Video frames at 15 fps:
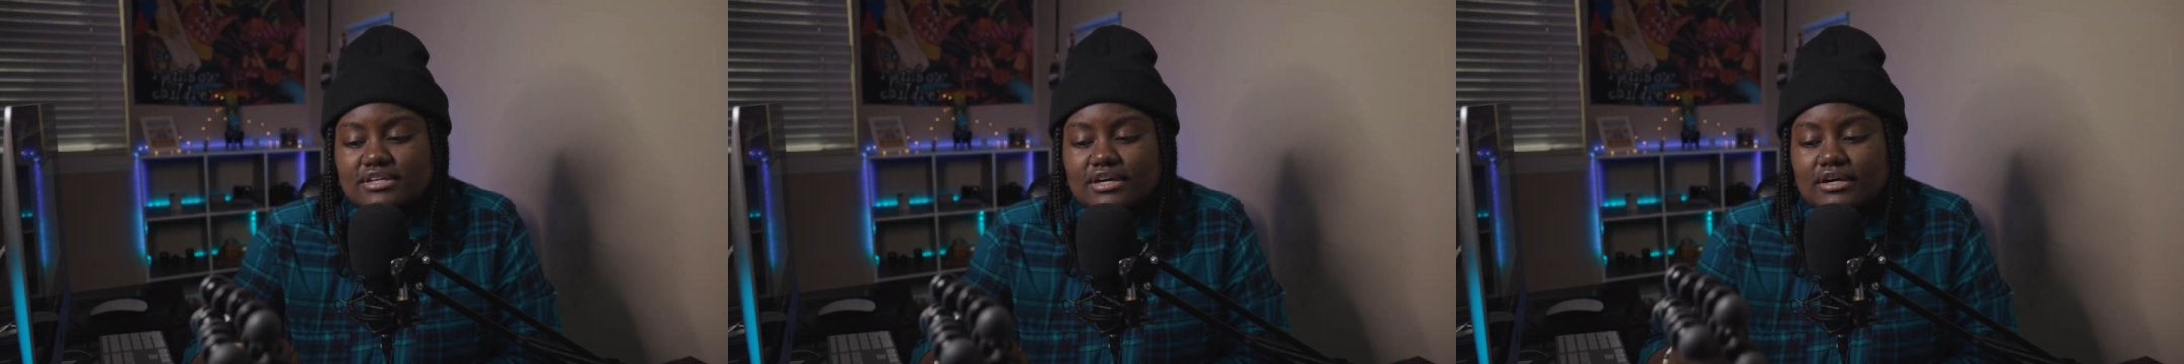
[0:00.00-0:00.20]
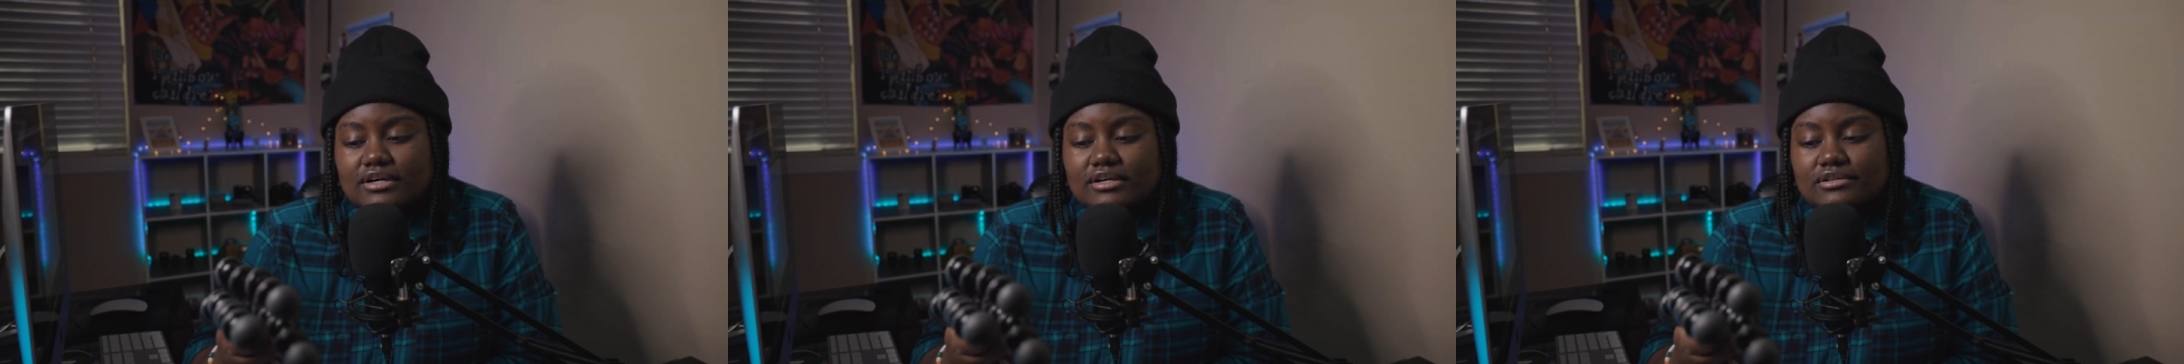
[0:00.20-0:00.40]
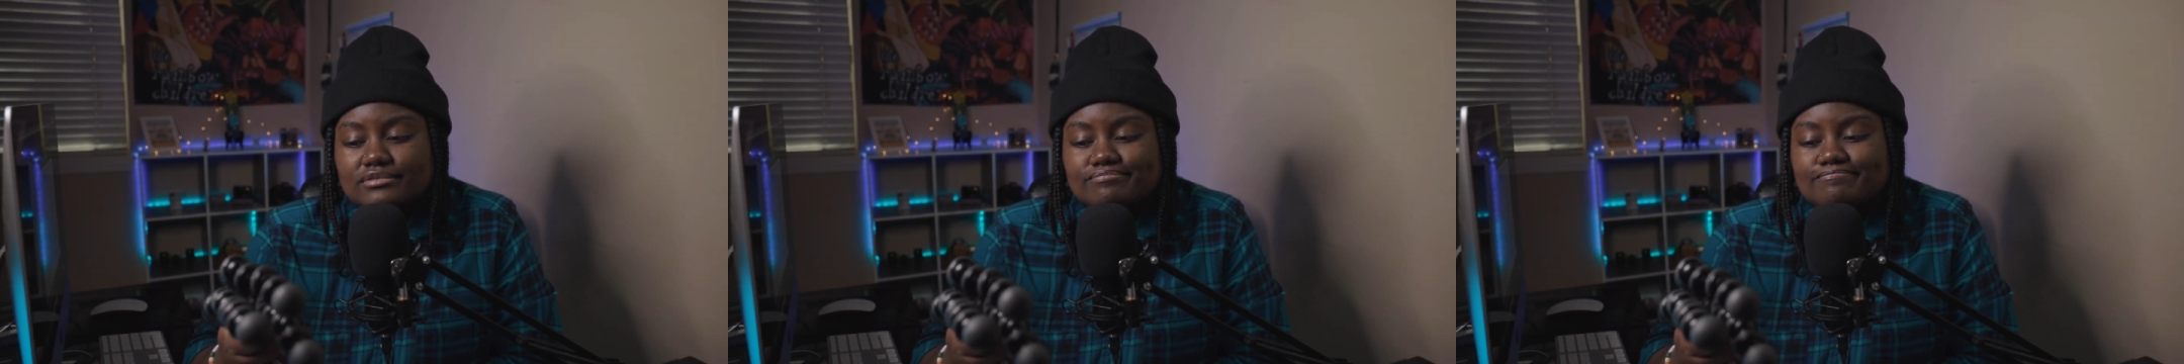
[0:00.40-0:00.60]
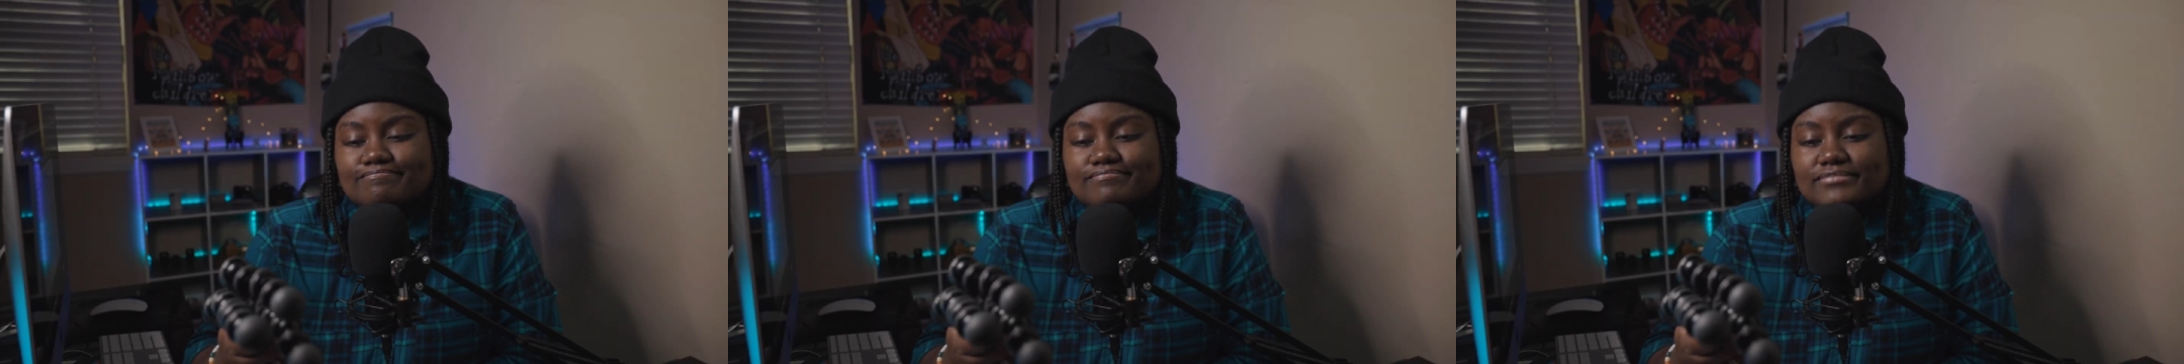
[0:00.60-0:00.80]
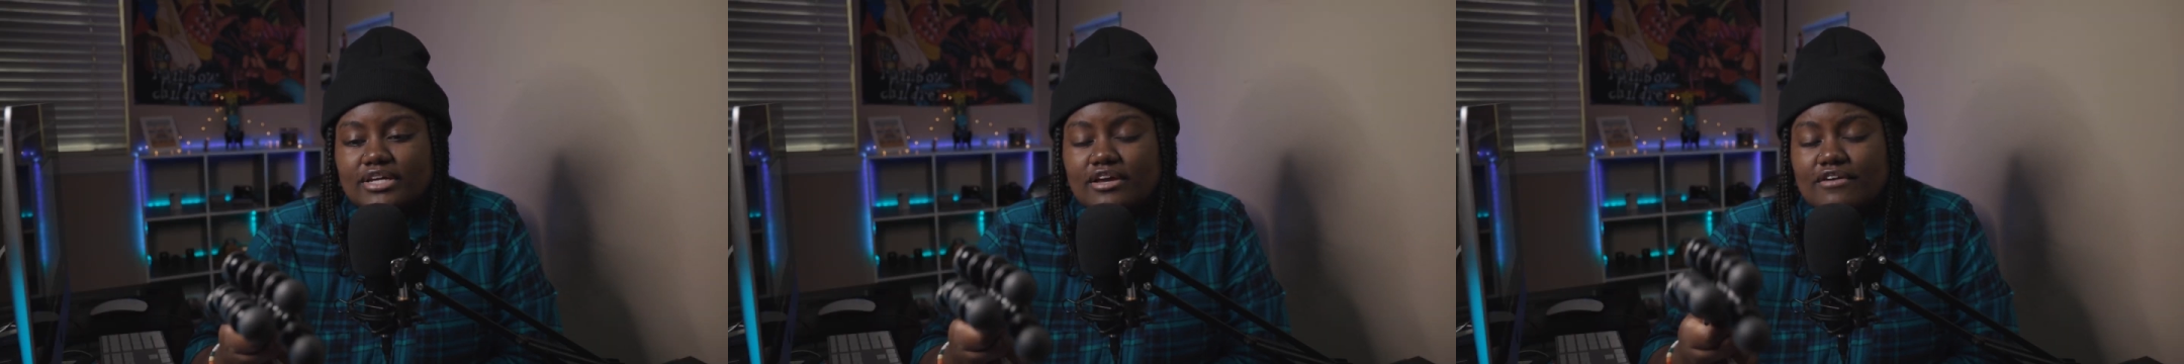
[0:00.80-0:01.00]

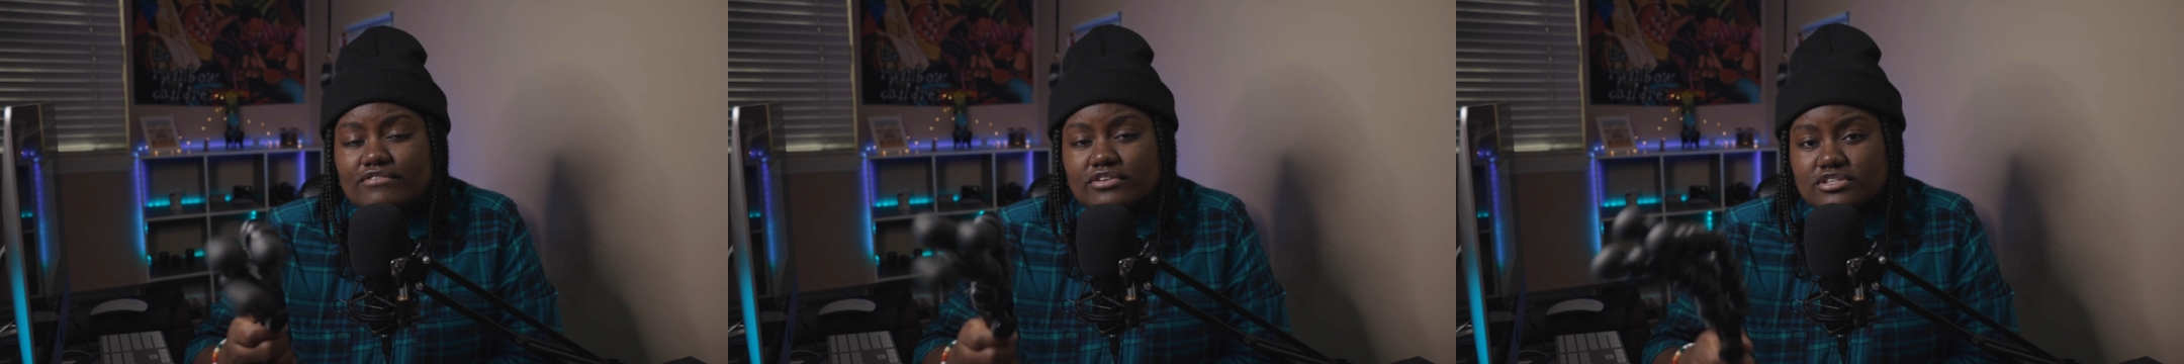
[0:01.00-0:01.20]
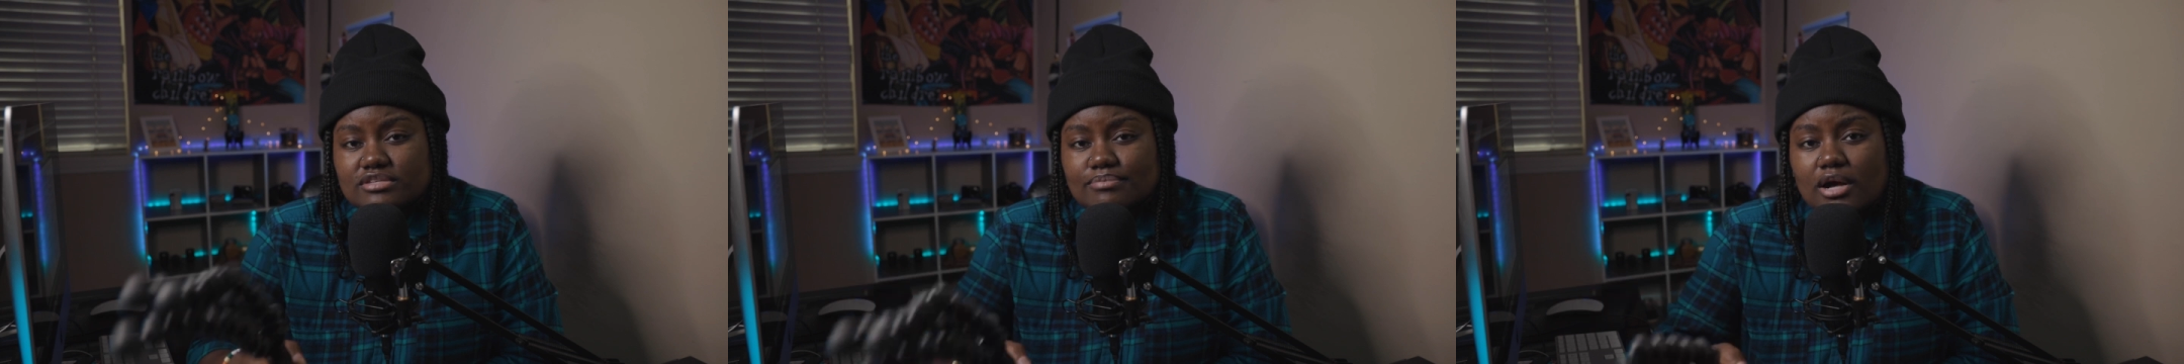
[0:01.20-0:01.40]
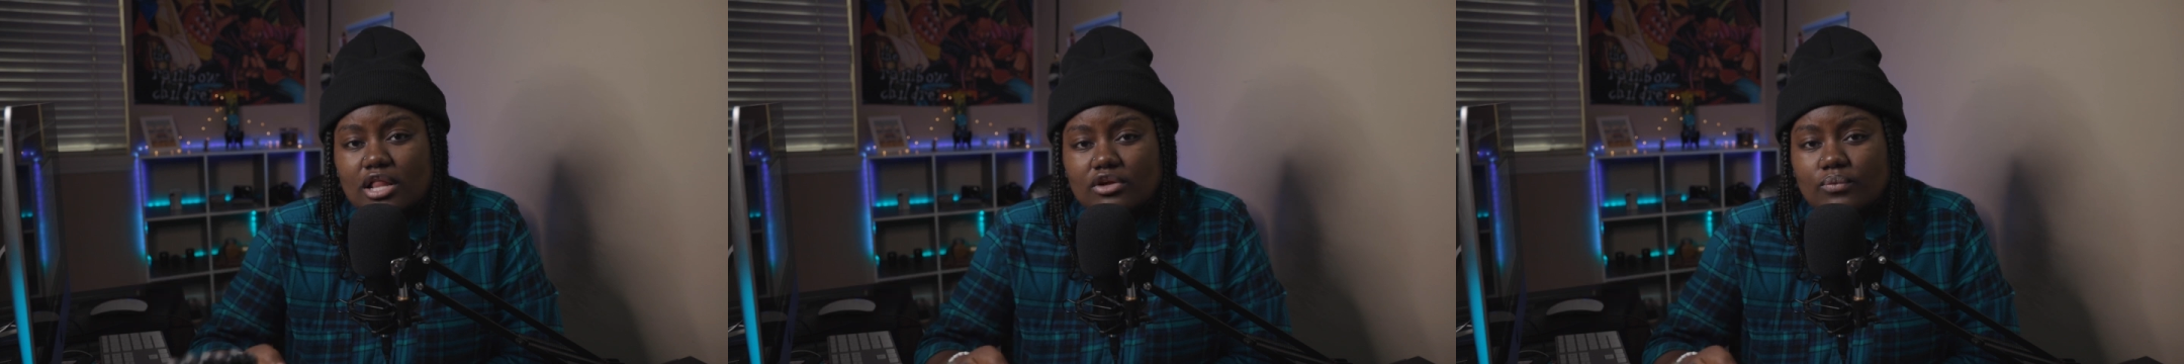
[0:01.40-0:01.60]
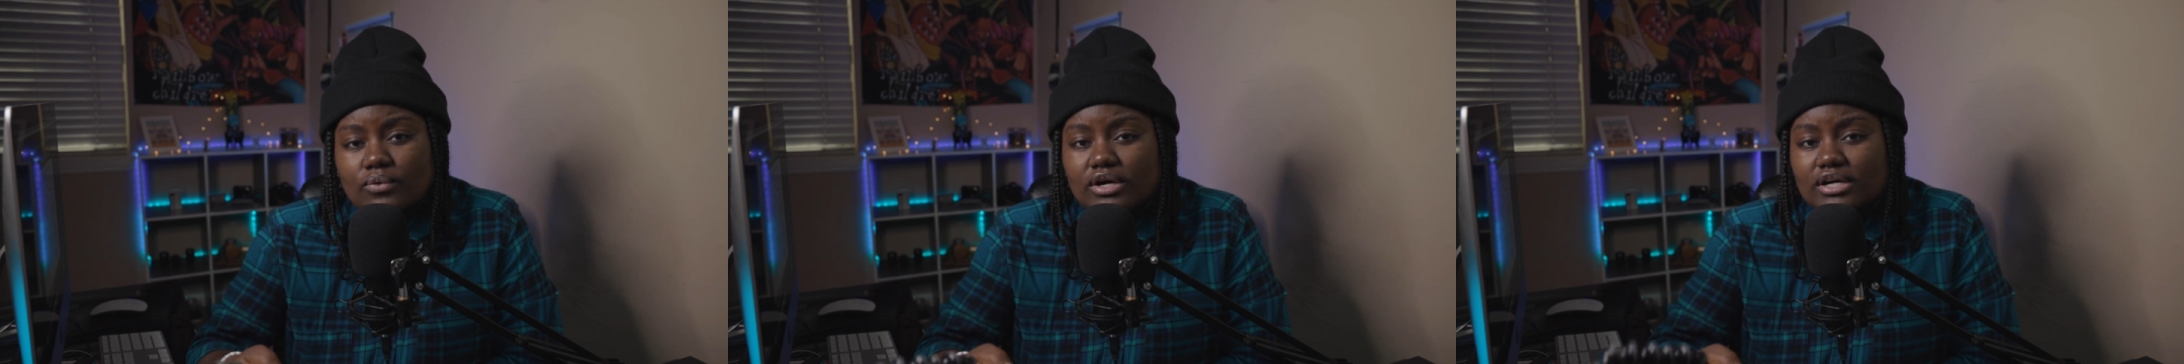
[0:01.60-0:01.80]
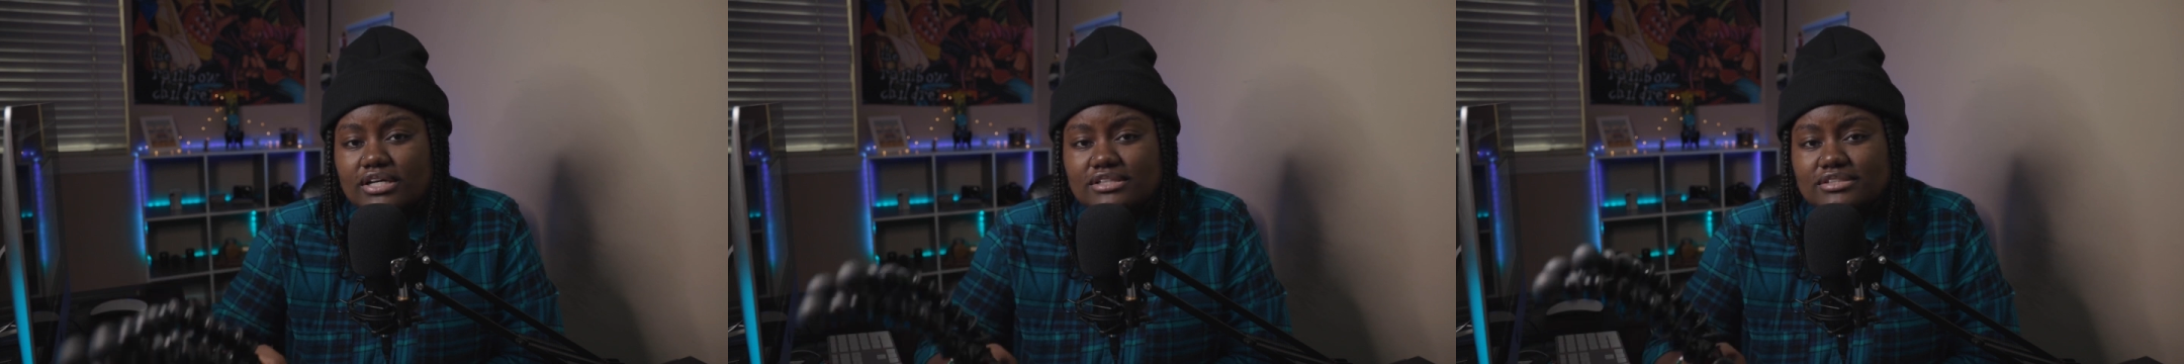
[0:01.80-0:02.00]
for the smaller
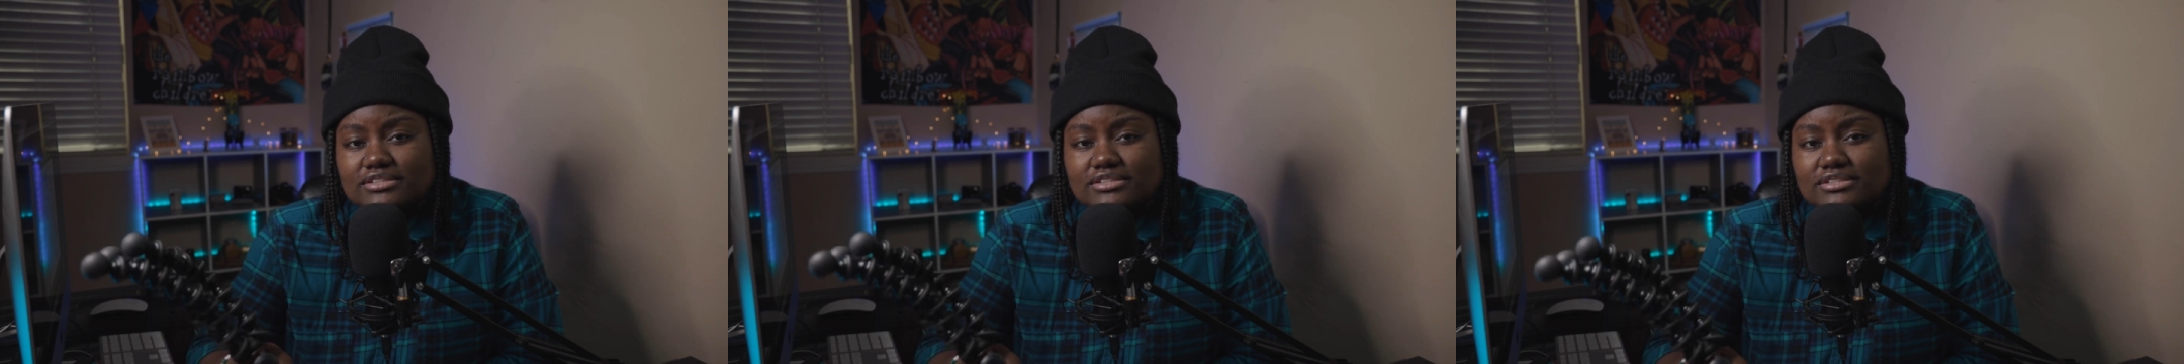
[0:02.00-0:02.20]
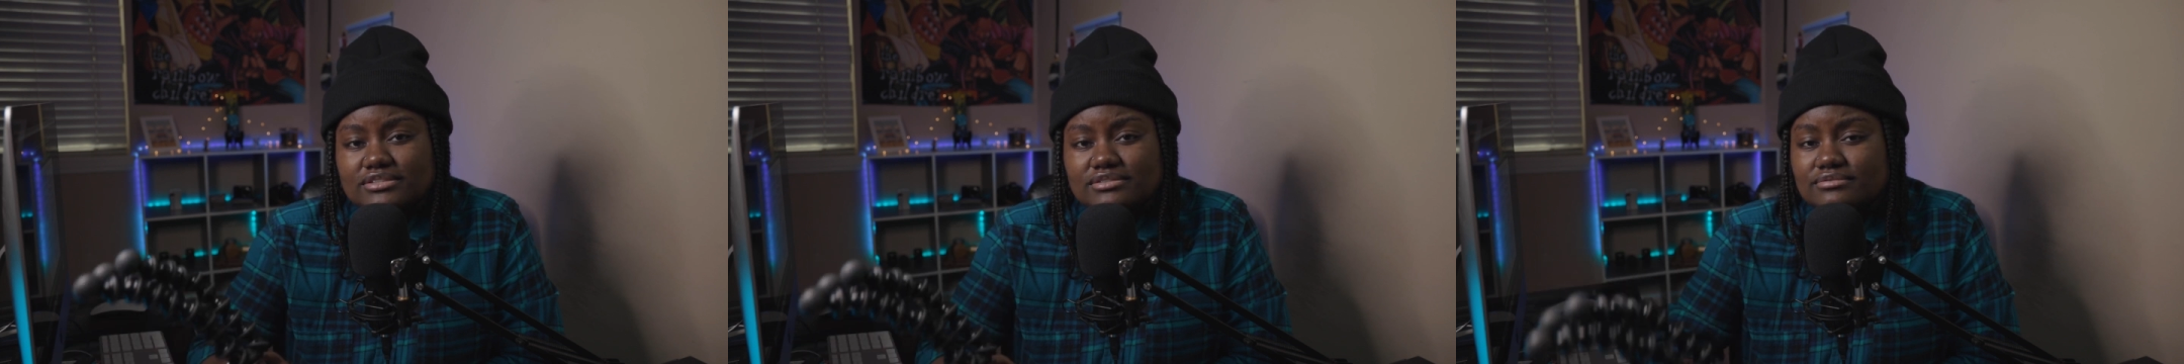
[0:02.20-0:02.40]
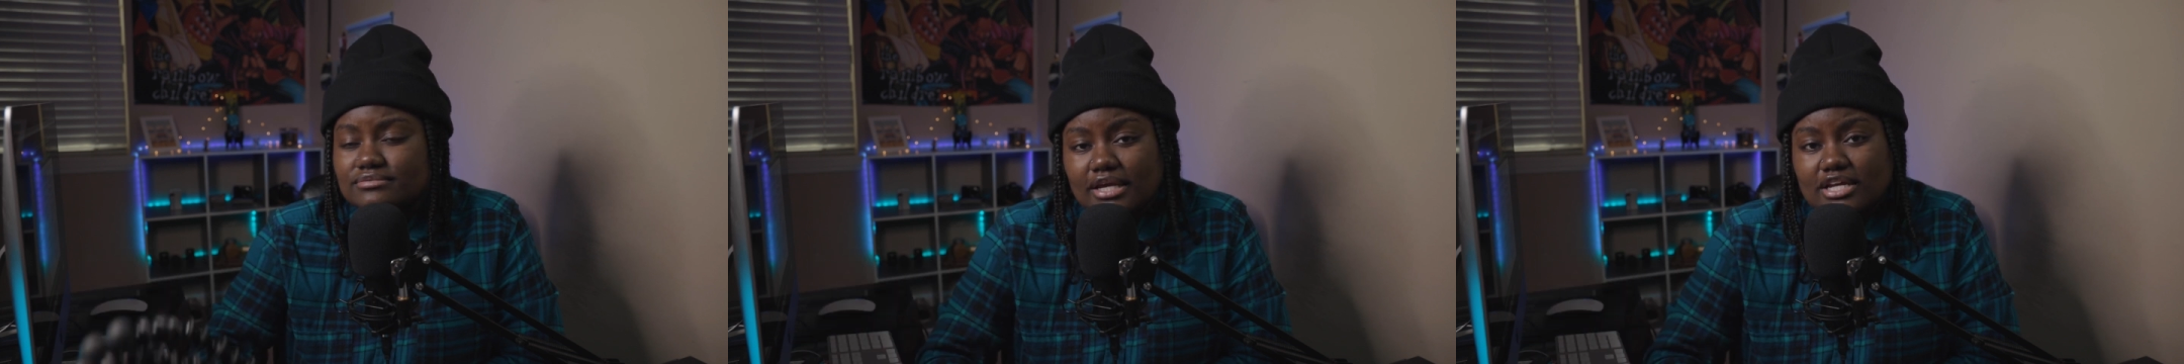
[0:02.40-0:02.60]
ones,